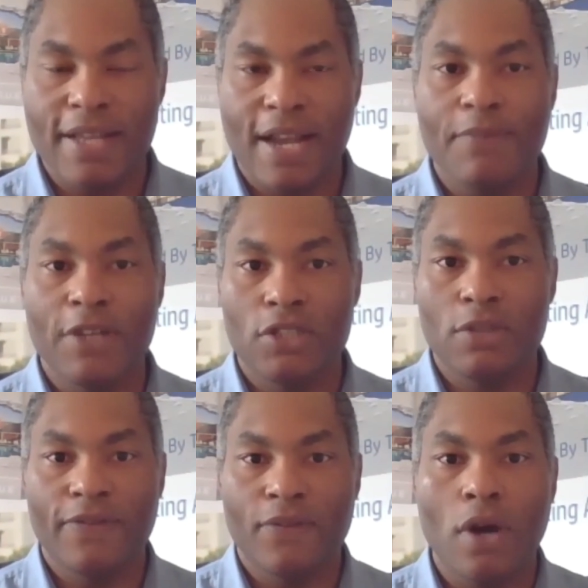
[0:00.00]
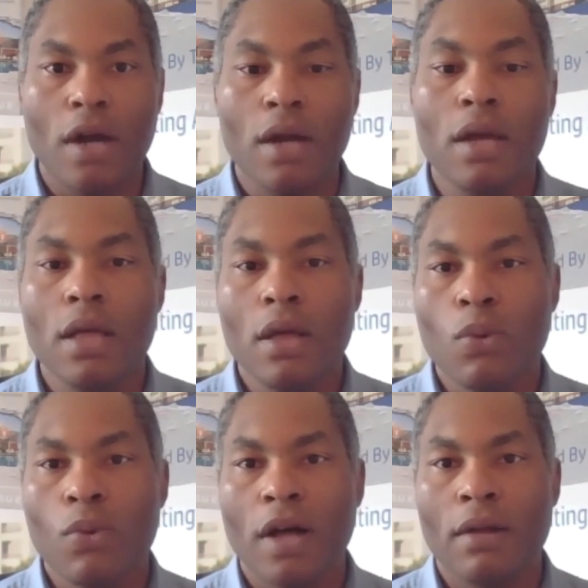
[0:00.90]
I mentioned before,
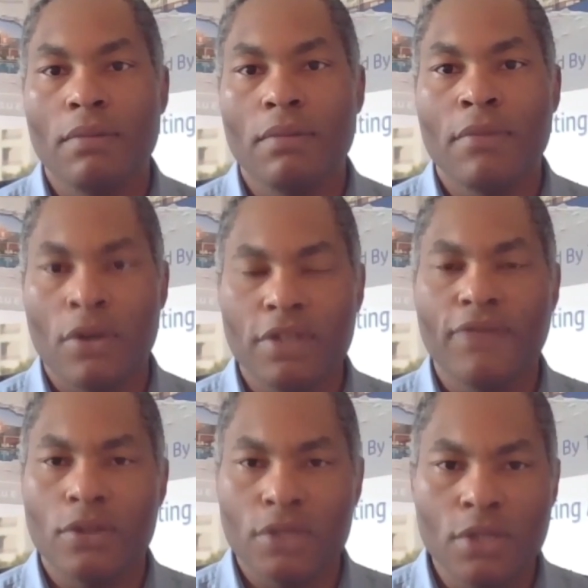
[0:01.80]
well, most of those